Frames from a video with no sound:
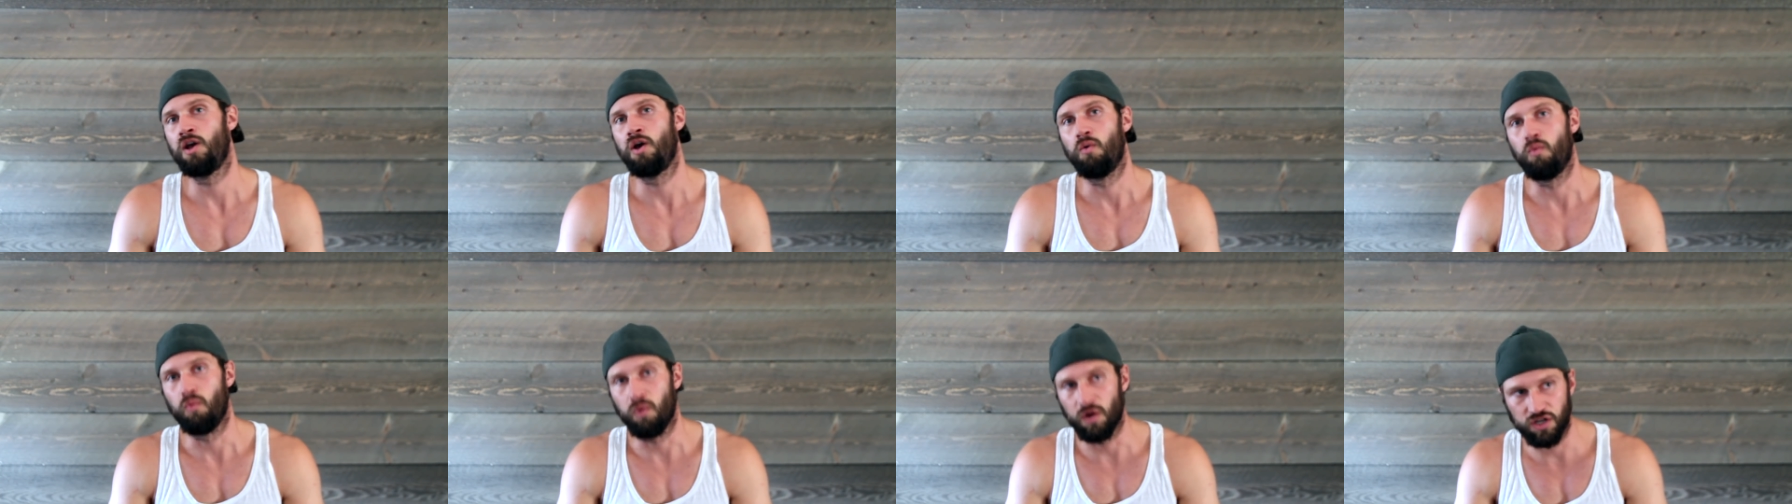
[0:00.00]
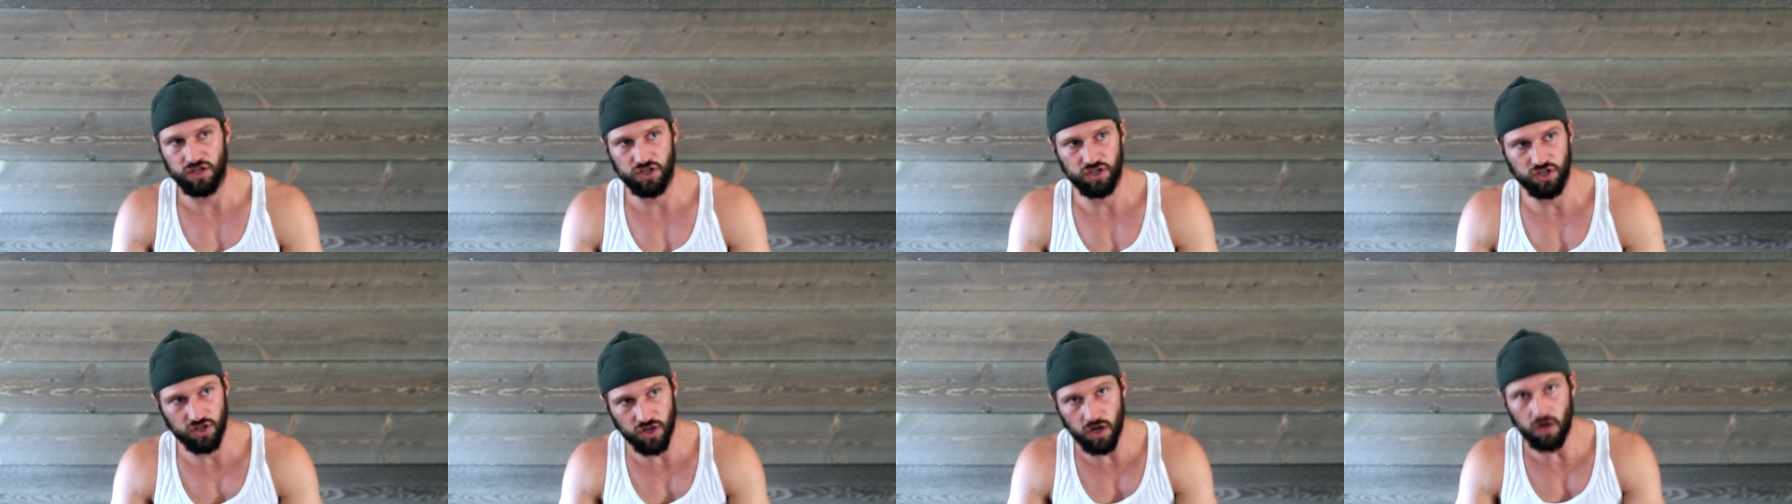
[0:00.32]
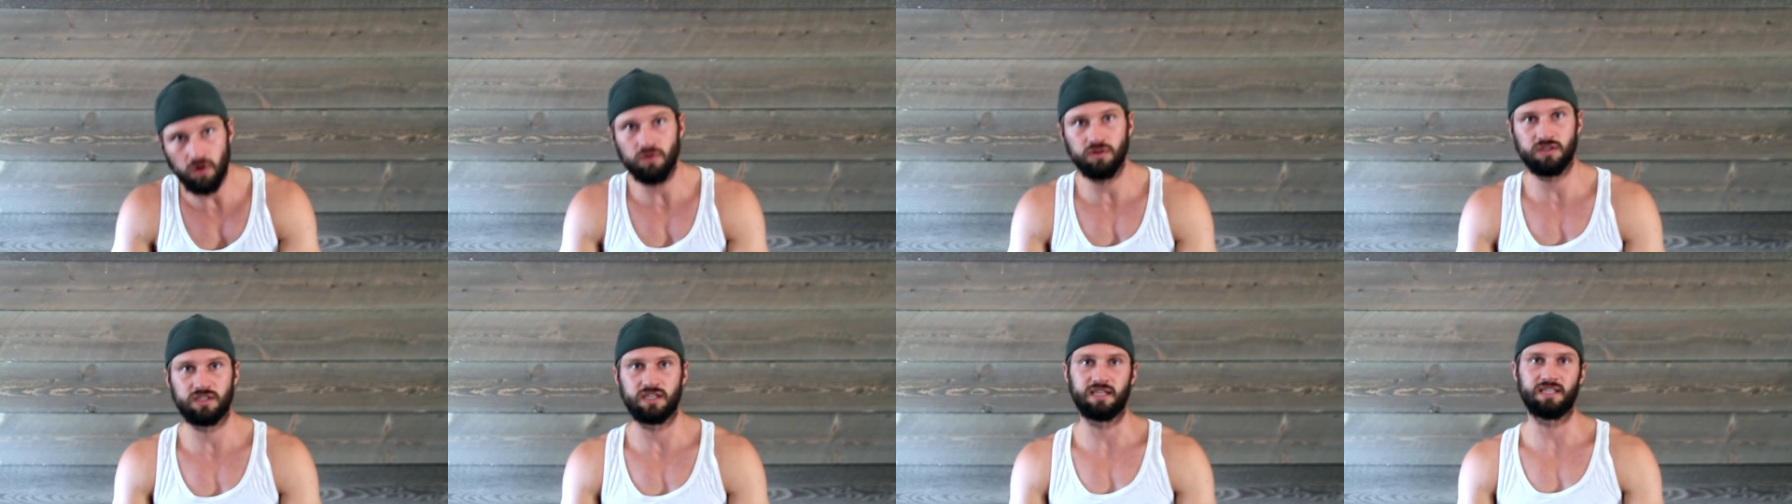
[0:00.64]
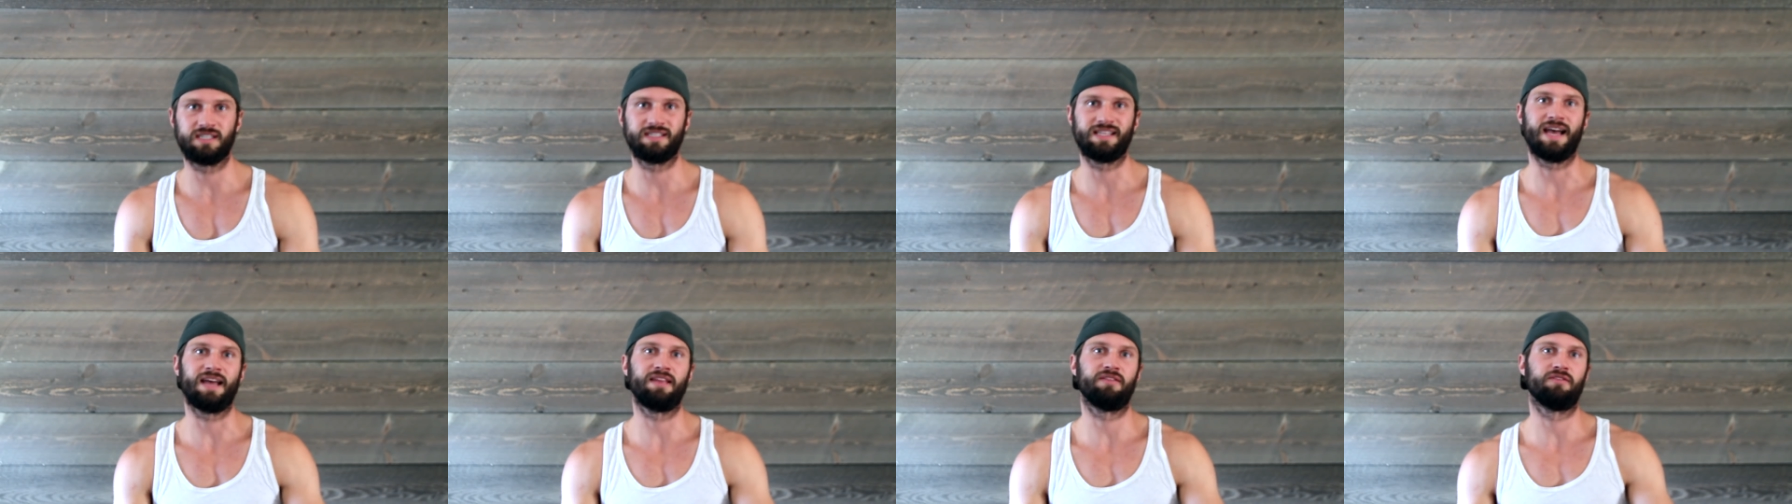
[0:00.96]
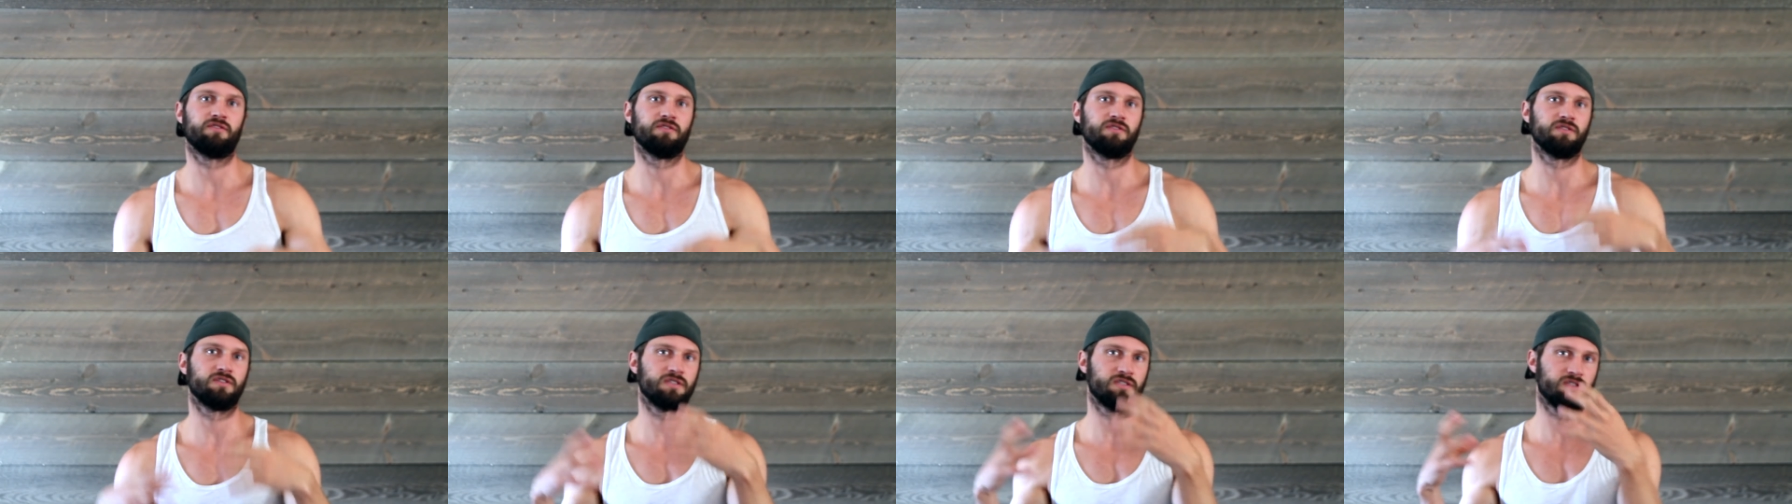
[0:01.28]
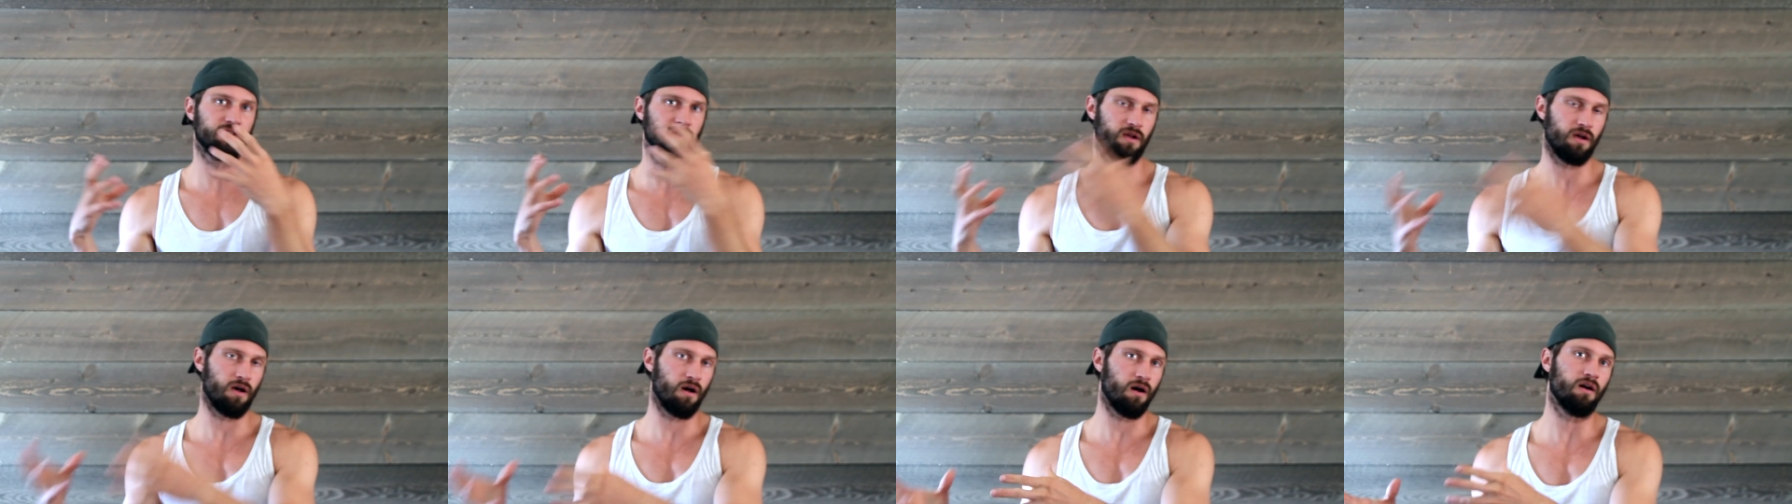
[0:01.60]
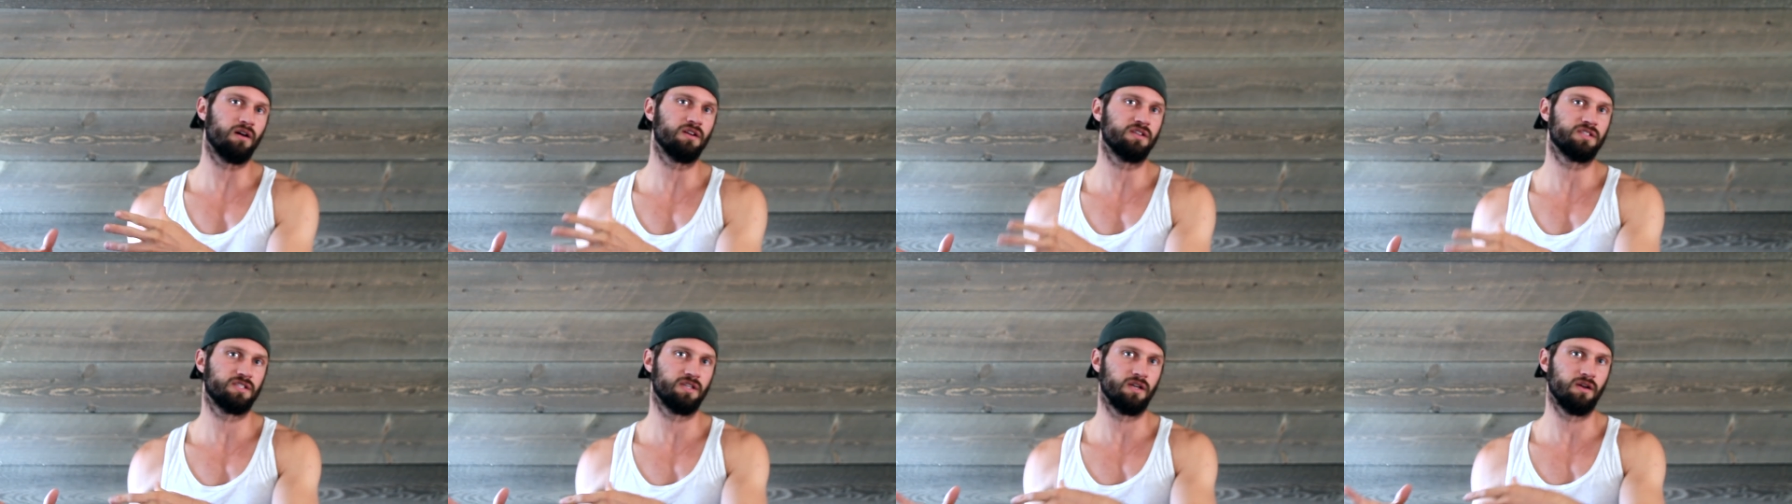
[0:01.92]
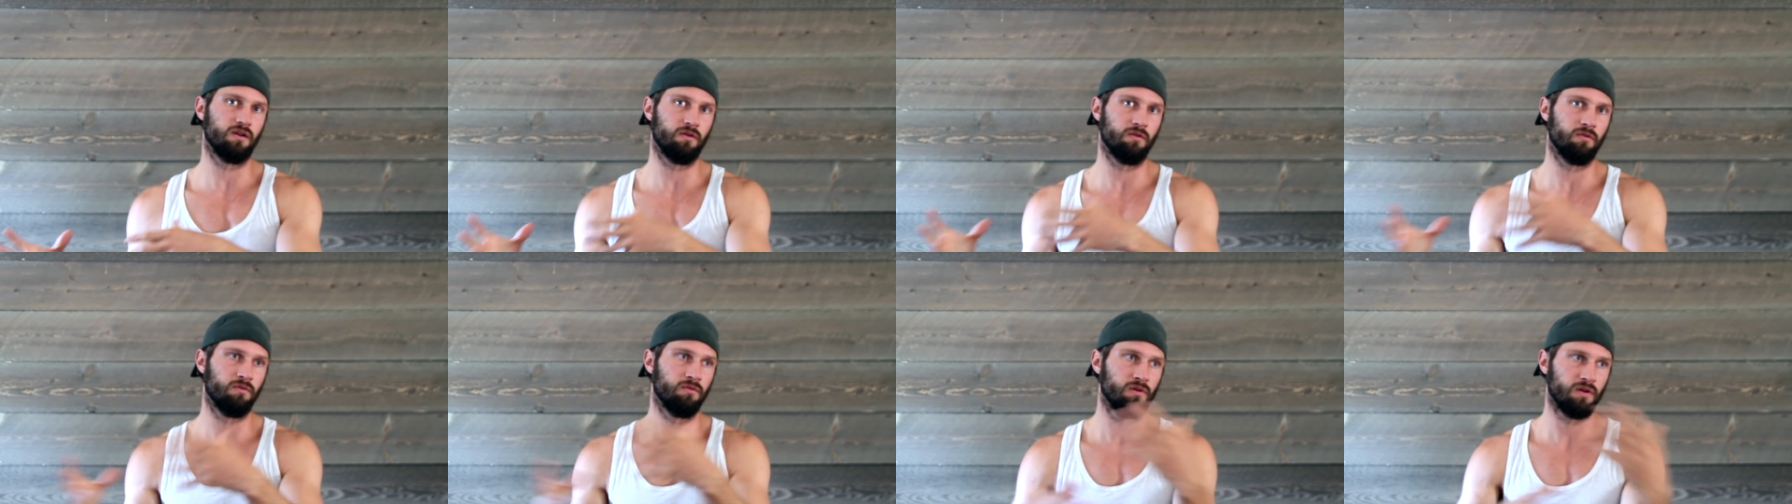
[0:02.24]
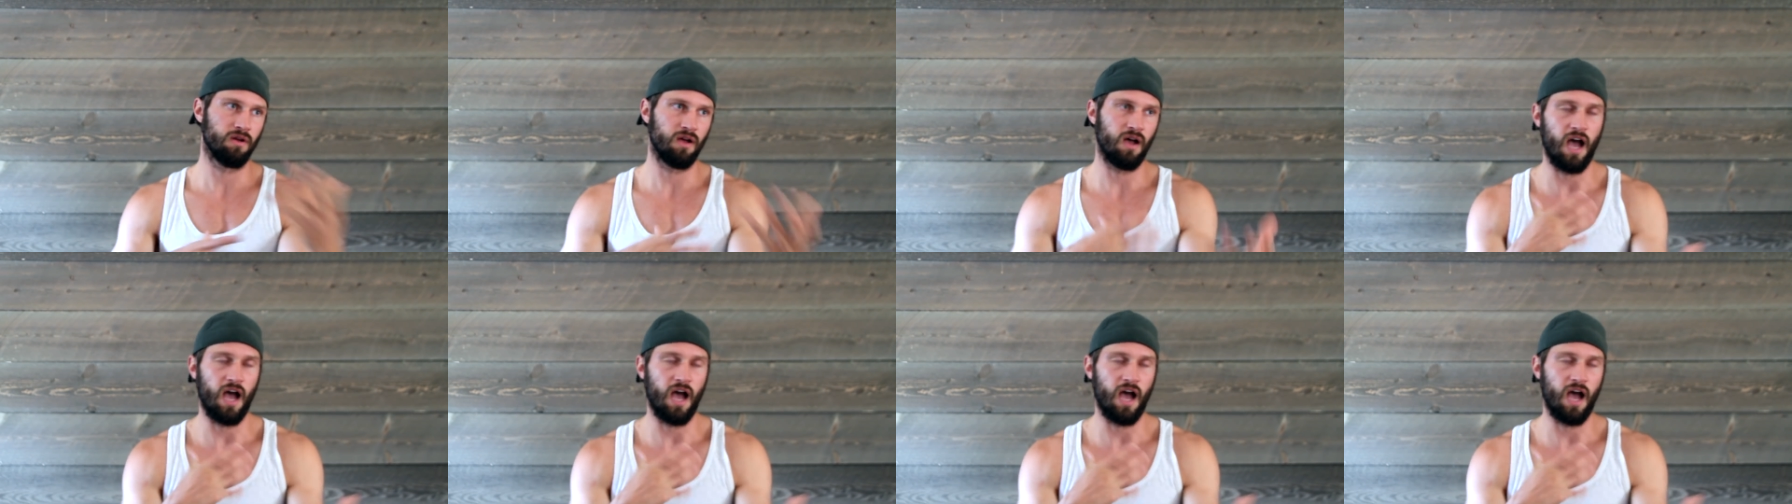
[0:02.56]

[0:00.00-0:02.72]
which shows us that there's also